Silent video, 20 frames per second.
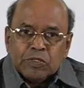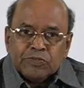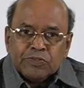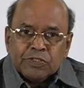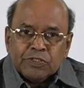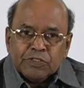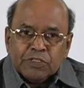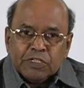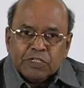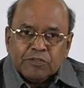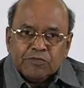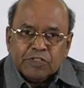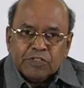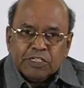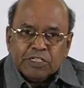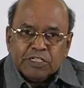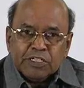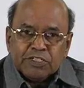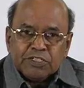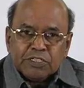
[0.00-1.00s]
So the
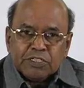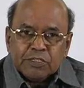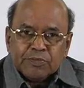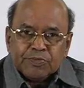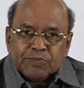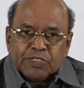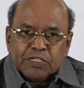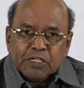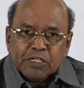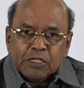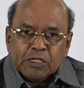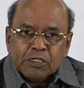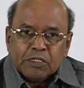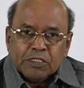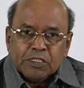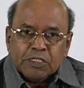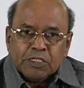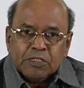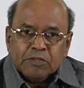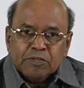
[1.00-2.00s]
various steps are
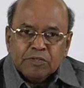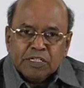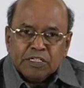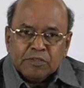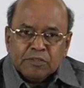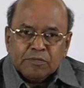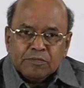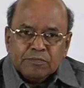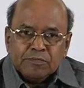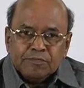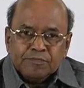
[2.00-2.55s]
given.